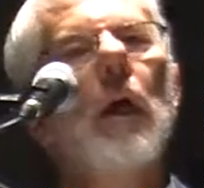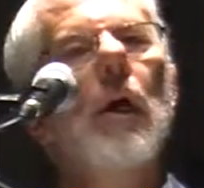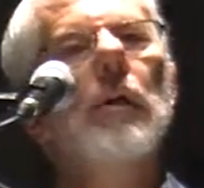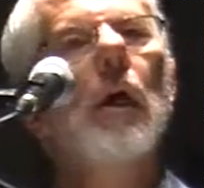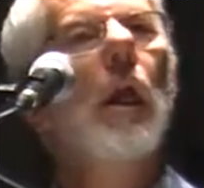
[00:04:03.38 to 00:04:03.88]

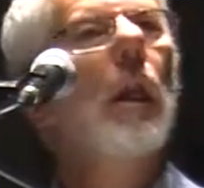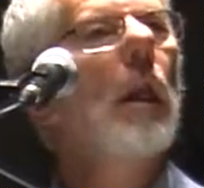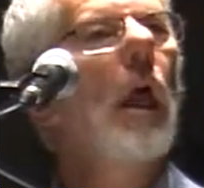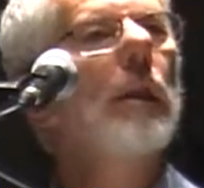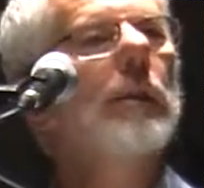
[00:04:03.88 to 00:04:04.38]
Well,
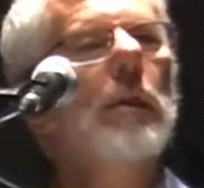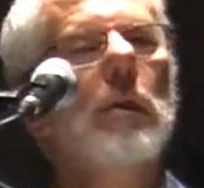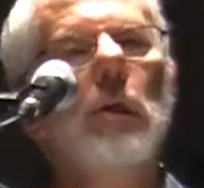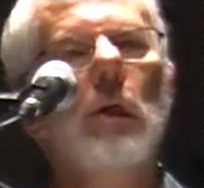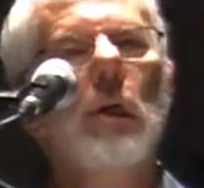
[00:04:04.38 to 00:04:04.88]
at the
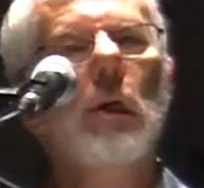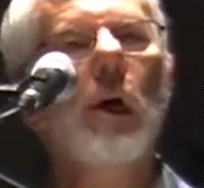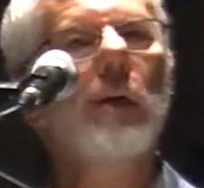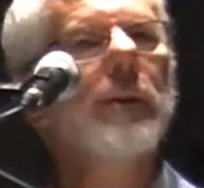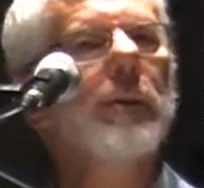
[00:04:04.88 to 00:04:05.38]
core
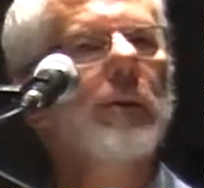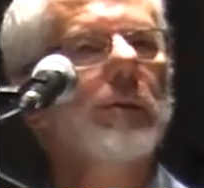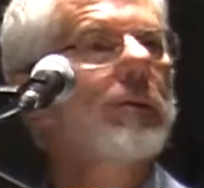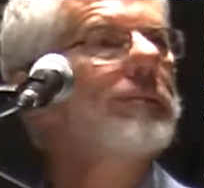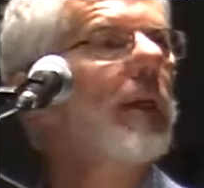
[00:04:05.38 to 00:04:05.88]
of this
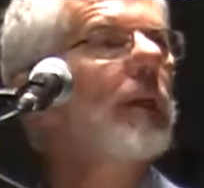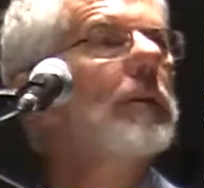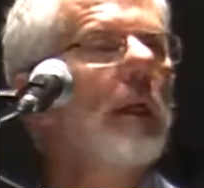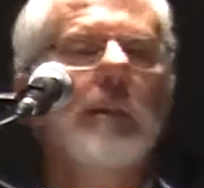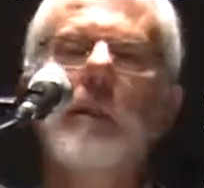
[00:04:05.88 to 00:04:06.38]

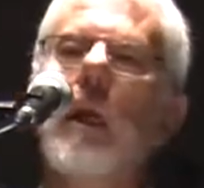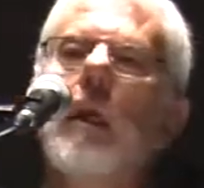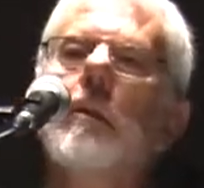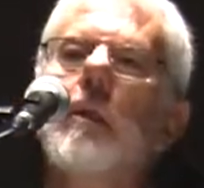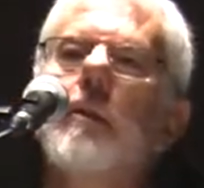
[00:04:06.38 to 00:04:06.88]
spiritual
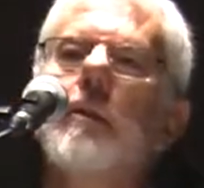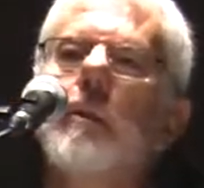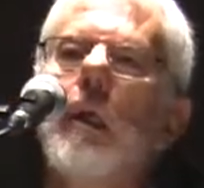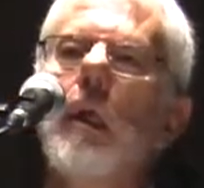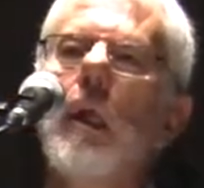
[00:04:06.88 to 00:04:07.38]
intelligence
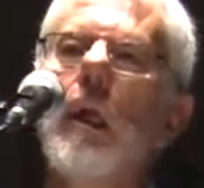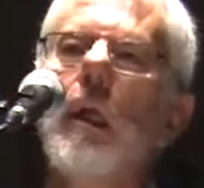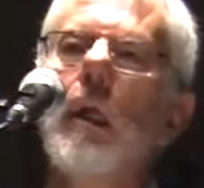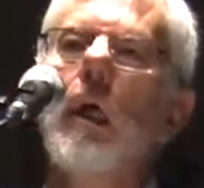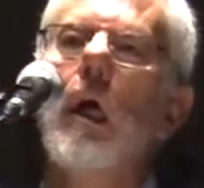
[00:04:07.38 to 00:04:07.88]

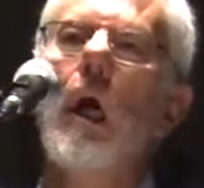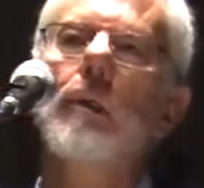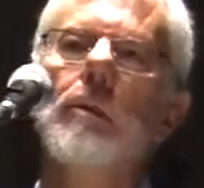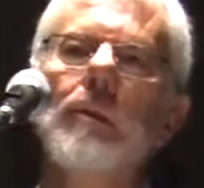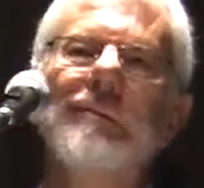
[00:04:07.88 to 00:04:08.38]
are
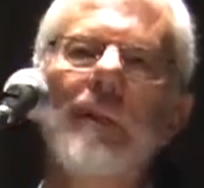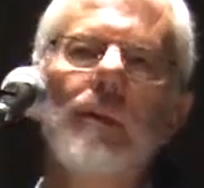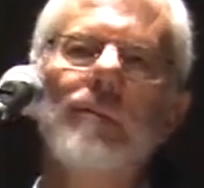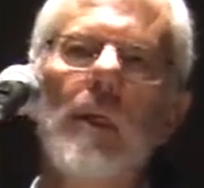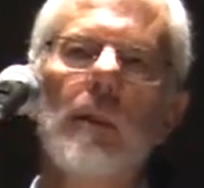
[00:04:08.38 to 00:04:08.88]
two
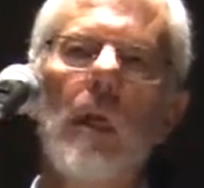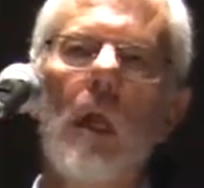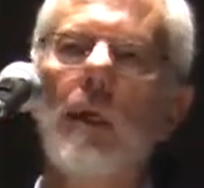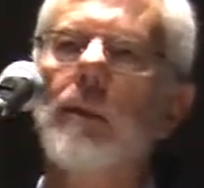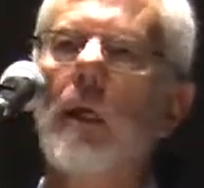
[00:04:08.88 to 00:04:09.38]
fundamental
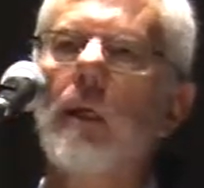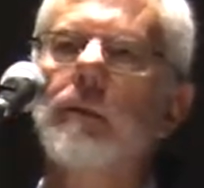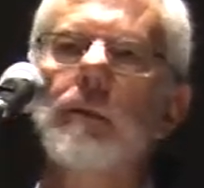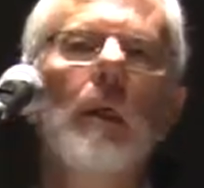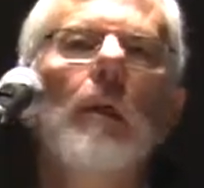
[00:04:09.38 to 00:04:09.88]
ideas:
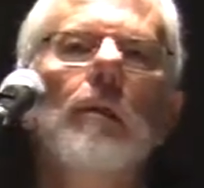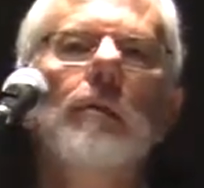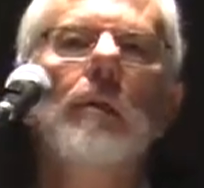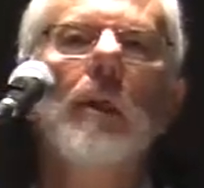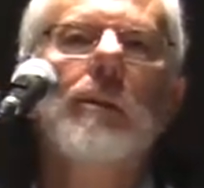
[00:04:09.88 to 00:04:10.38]

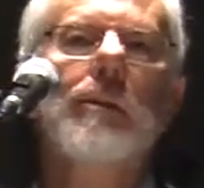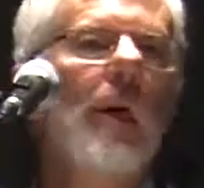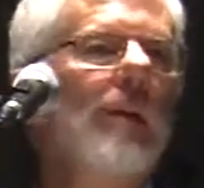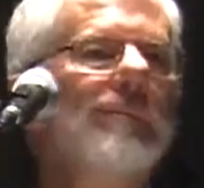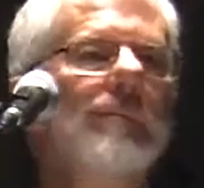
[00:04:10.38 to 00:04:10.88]

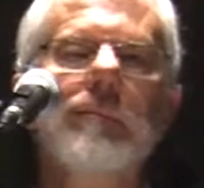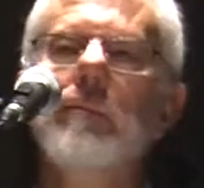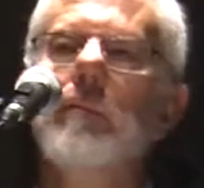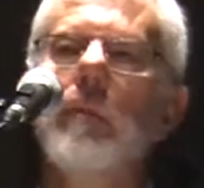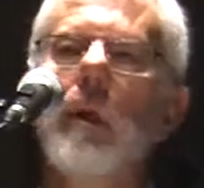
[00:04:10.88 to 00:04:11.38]
wisdom
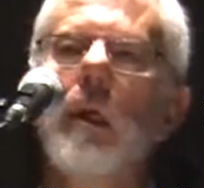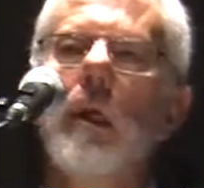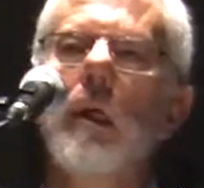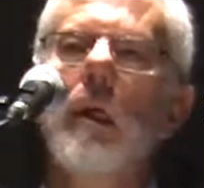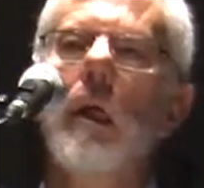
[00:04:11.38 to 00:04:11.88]

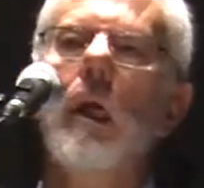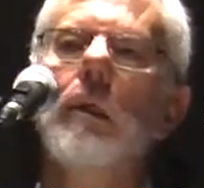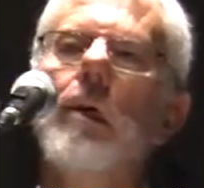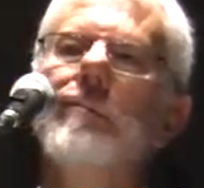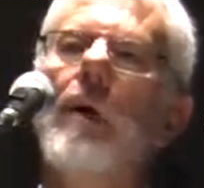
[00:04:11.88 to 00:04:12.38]
and
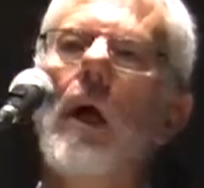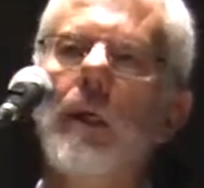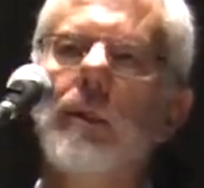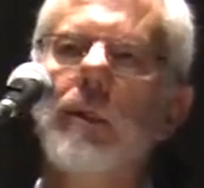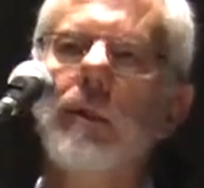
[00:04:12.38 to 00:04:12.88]
compassion.